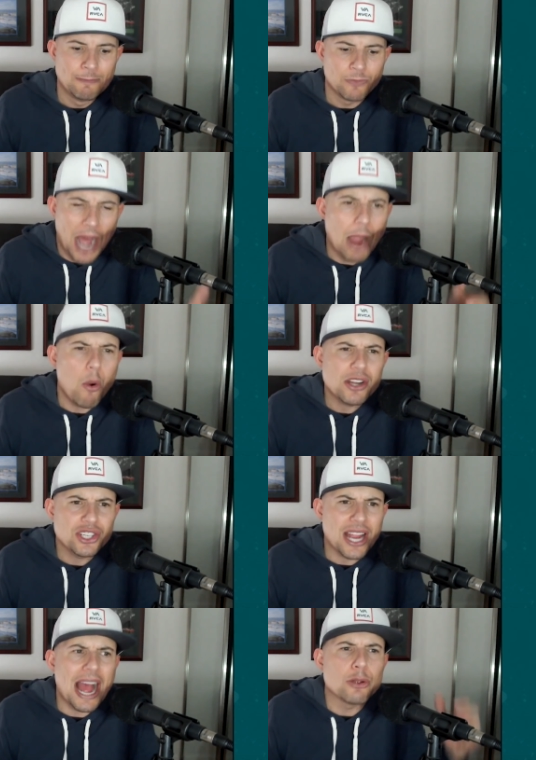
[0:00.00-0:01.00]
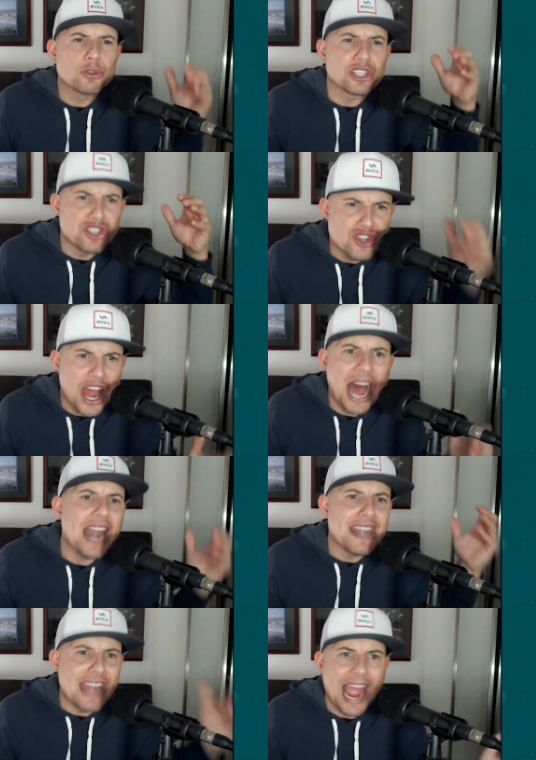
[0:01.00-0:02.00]
I watch a guy who's just not
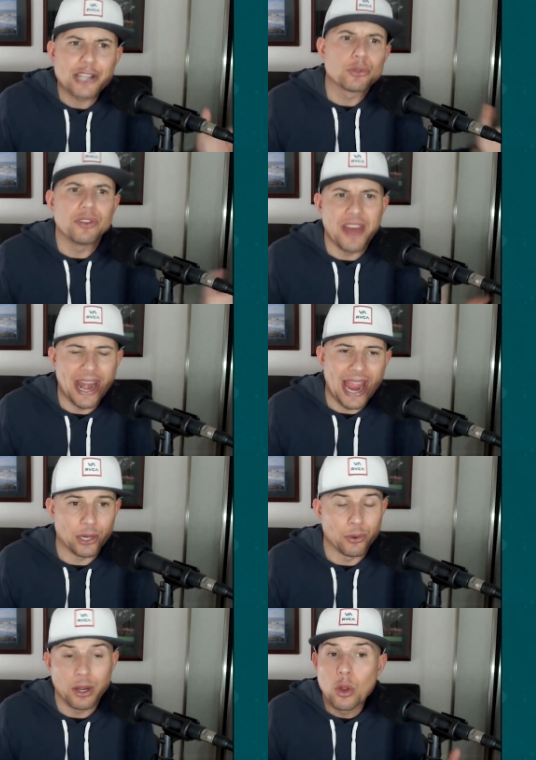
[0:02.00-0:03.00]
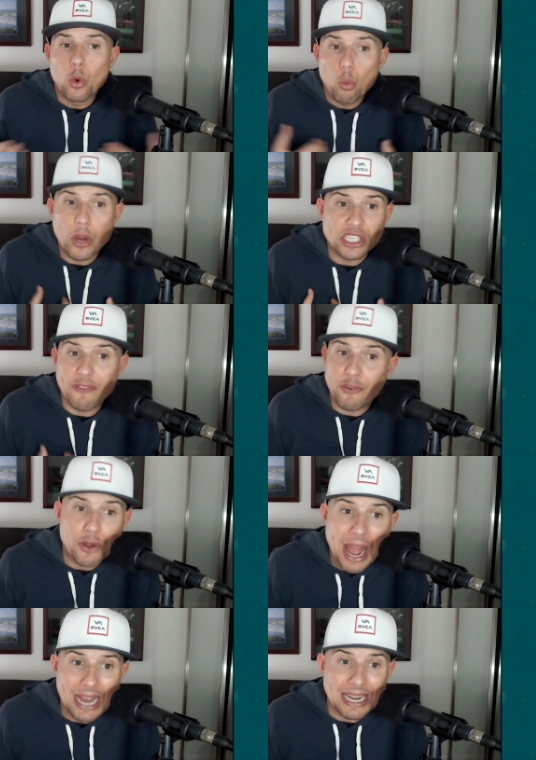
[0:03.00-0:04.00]
naturally that accurate, which, if you're
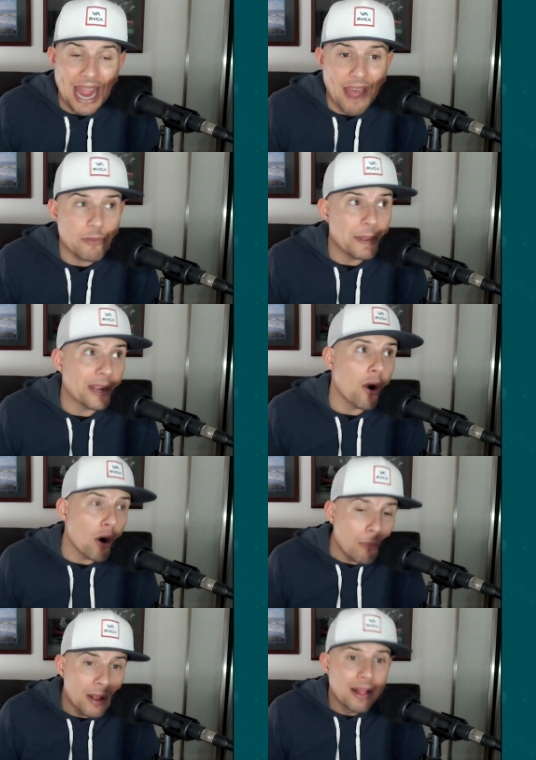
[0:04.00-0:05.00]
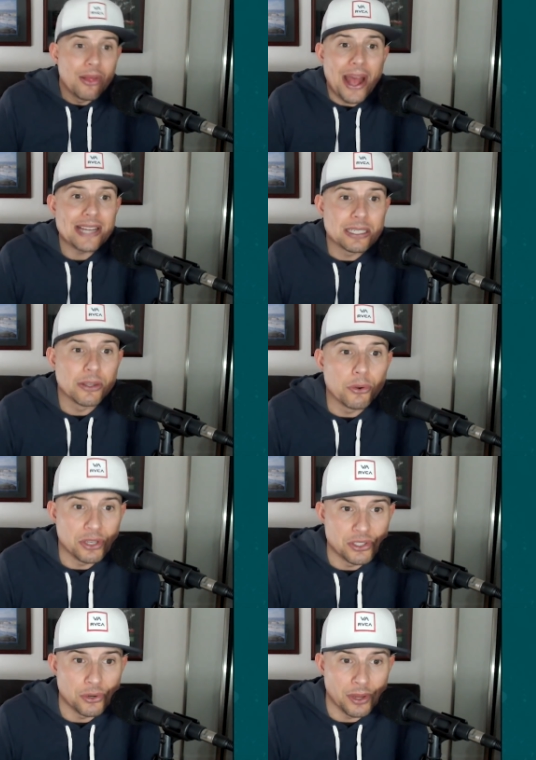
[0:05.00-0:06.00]
not going to have a big arm, that's a little
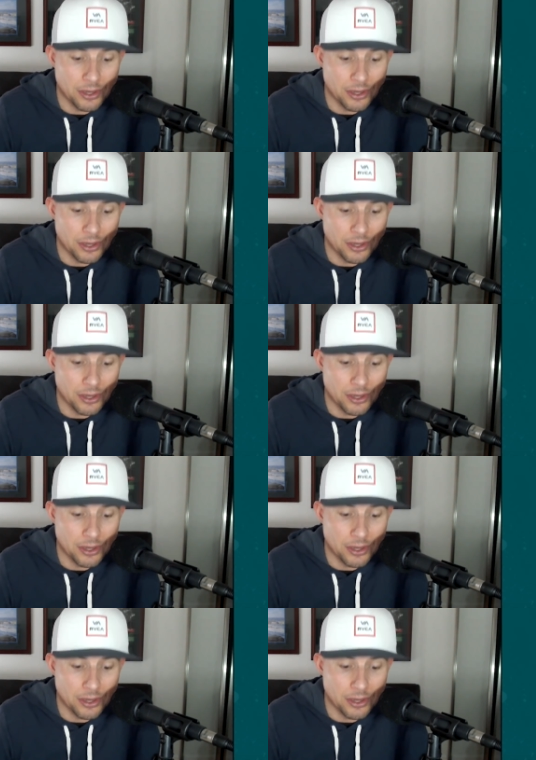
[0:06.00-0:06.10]
concerning.